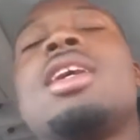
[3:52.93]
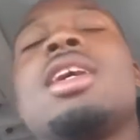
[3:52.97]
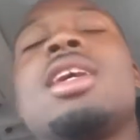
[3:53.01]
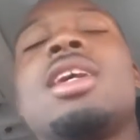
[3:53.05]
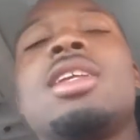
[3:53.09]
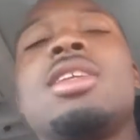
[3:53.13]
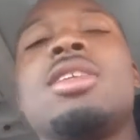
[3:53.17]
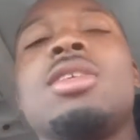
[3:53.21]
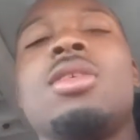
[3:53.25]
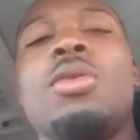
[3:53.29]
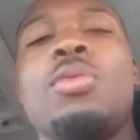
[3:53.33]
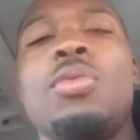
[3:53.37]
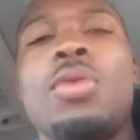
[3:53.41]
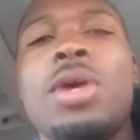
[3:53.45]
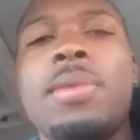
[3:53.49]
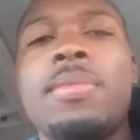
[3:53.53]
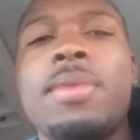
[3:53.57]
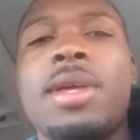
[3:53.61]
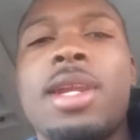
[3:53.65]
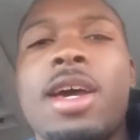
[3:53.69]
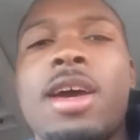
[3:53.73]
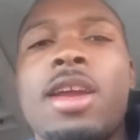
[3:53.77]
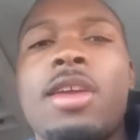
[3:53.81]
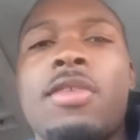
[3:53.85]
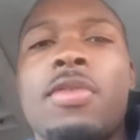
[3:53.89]
kicking no
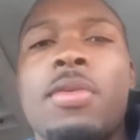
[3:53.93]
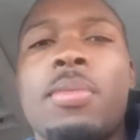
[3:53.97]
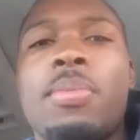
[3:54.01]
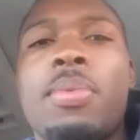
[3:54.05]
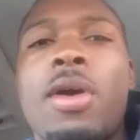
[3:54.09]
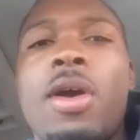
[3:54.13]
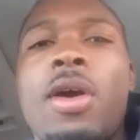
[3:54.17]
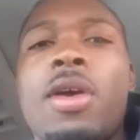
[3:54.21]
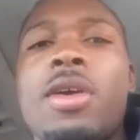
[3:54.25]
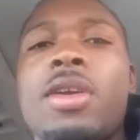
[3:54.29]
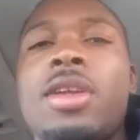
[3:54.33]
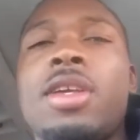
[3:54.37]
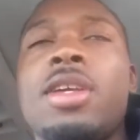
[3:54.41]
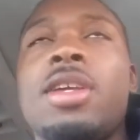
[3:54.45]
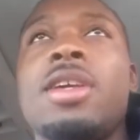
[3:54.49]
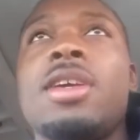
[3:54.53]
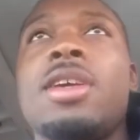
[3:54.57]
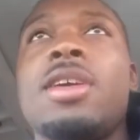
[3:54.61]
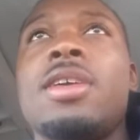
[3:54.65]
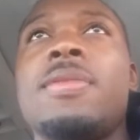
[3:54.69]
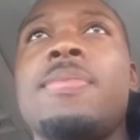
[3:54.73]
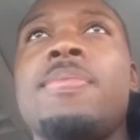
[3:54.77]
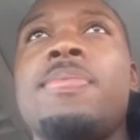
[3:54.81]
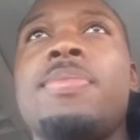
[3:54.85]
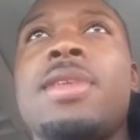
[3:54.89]
women out of a party
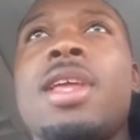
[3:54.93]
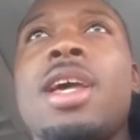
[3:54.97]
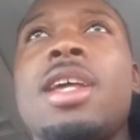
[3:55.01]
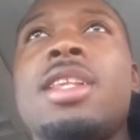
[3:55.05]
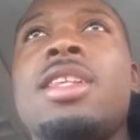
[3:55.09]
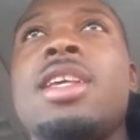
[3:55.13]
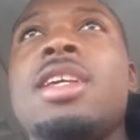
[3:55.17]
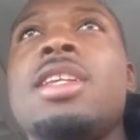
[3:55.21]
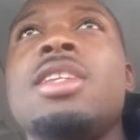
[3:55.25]
that